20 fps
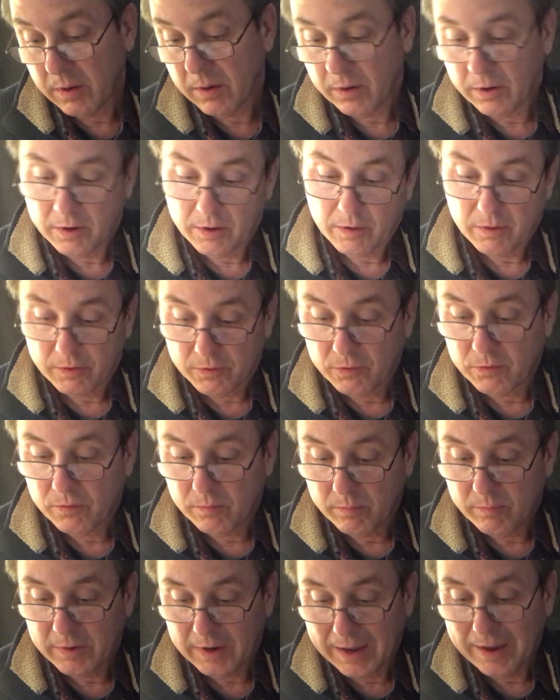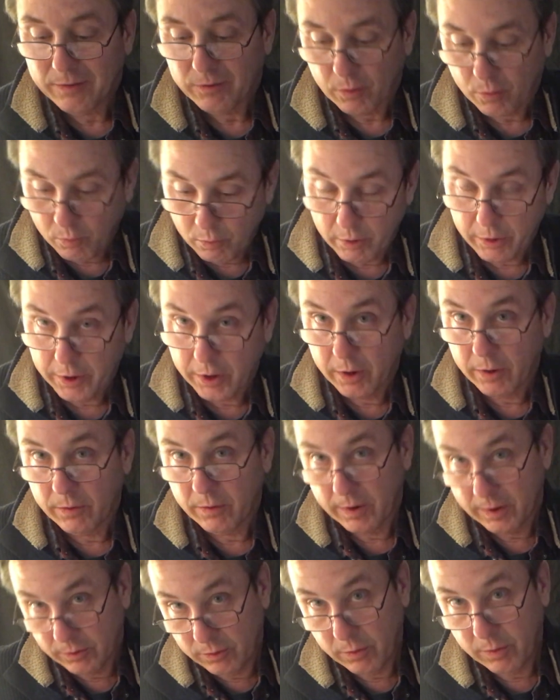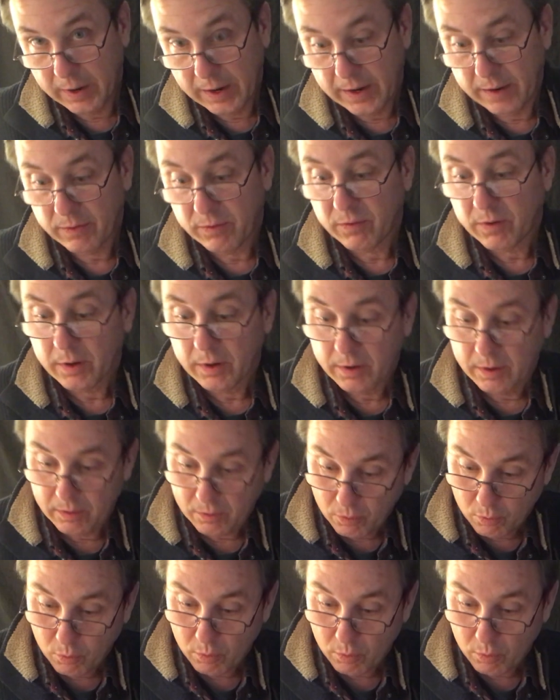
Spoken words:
You know, it's a quarter note, 2 eighths, and a